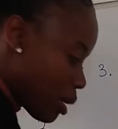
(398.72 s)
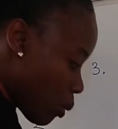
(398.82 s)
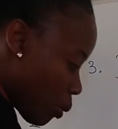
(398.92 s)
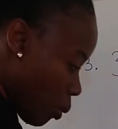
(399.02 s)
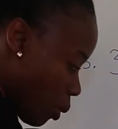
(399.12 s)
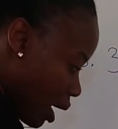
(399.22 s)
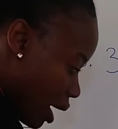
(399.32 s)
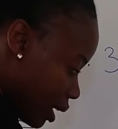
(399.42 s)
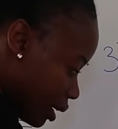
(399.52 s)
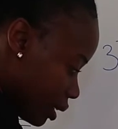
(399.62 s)

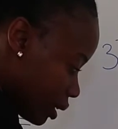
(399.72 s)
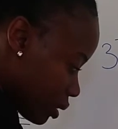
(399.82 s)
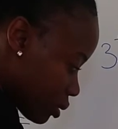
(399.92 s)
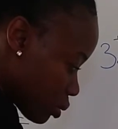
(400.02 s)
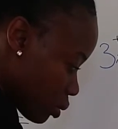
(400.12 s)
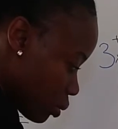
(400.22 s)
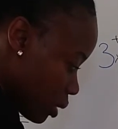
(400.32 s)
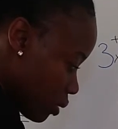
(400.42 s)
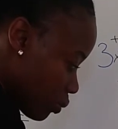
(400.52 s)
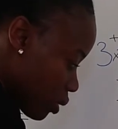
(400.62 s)
1. So we
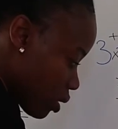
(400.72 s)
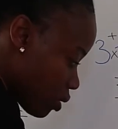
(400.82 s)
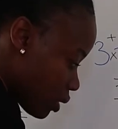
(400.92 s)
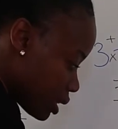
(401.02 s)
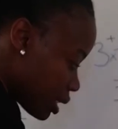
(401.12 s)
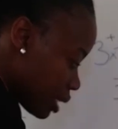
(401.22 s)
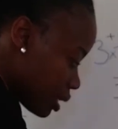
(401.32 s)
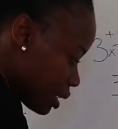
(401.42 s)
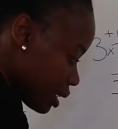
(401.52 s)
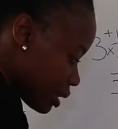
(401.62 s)
have 1 over 10.
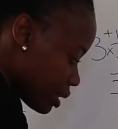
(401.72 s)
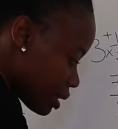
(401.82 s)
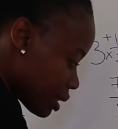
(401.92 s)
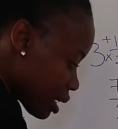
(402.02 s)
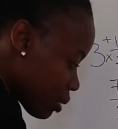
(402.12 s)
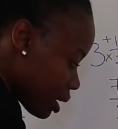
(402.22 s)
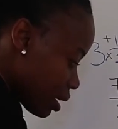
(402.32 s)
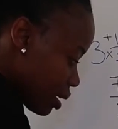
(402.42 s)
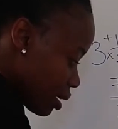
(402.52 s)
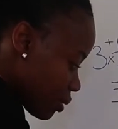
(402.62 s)
This is our
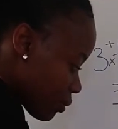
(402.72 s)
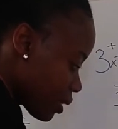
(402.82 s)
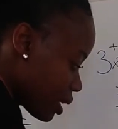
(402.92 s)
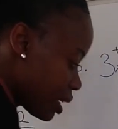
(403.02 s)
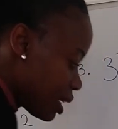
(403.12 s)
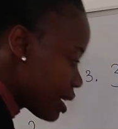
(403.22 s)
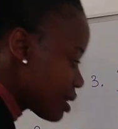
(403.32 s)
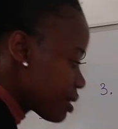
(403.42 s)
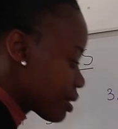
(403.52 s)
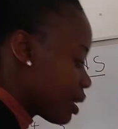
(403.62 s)
final
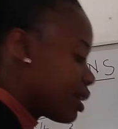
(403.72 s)
answer.